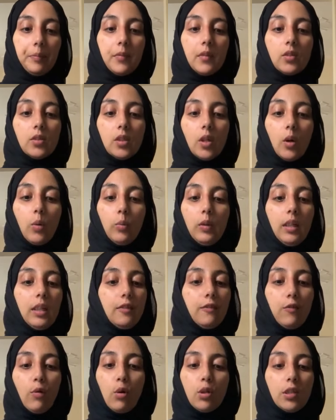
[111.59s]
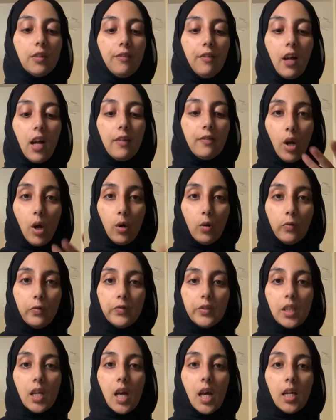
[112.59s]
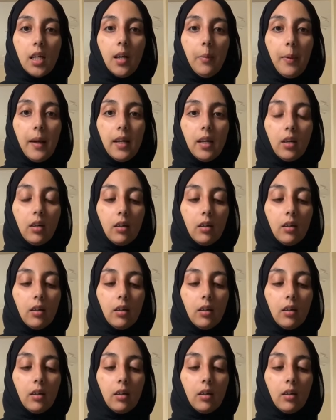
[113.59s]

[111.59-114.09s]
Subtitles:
So we need 4 to 5 cloves, depending